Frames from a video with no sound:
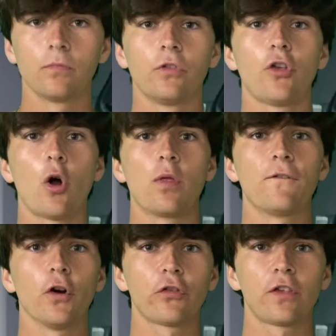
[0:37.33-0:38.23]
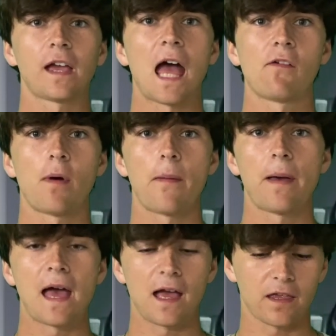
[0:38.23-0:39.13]
So the first thing I have in my
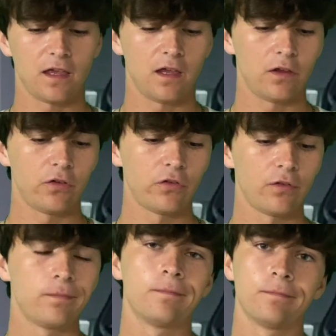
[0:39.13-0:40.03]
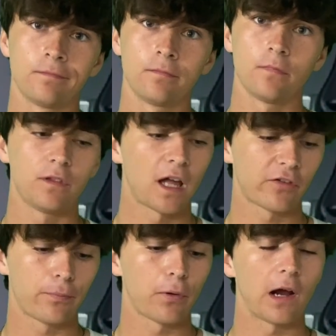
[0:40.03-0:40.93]
bag is, not
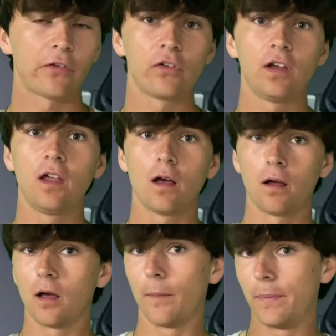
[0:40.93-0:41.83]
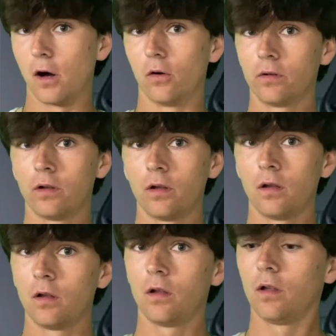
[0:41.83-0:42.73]
surprisingly, a belt.
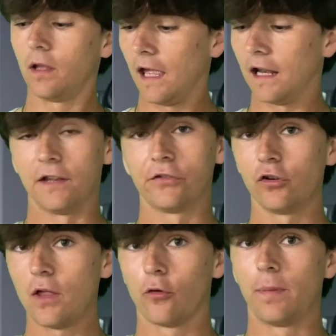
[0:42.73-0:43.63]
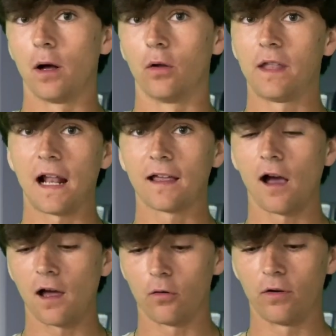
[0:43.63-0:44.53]
And it's a leather belt that I
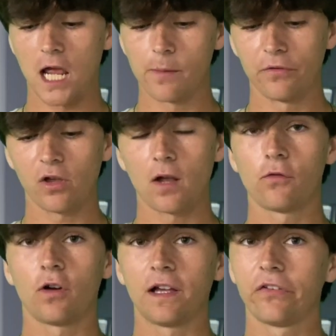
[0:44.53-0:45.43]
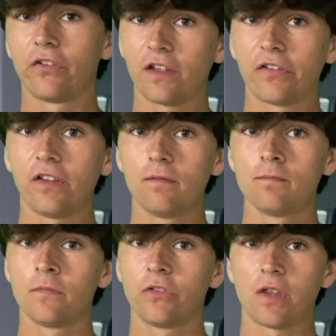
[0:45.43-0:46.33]
got on Amazon for like 60,
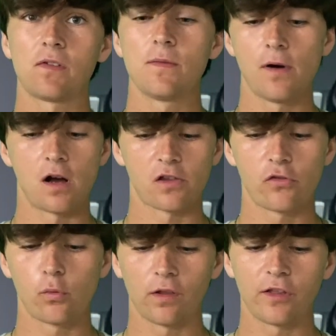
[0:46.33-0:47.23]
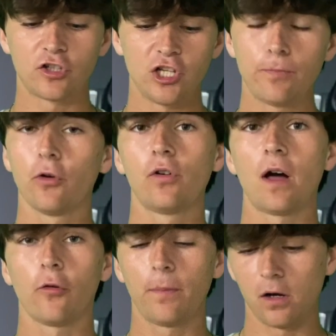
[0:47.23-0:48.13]
70 bucks. It's one of the cheaper
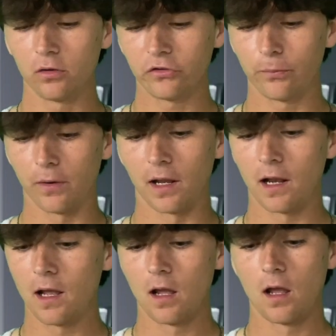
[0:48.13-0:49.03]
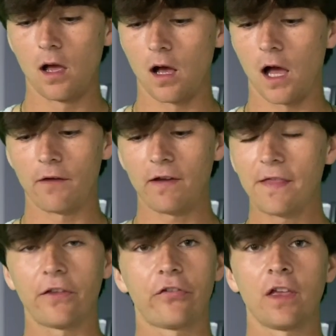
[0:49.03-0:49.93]
leather belts, but I've
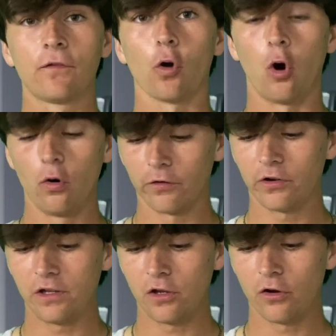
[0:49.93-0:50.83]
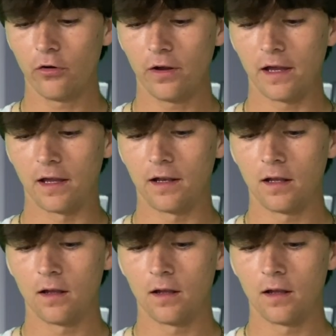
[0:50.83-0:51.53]
had this thing for over a year and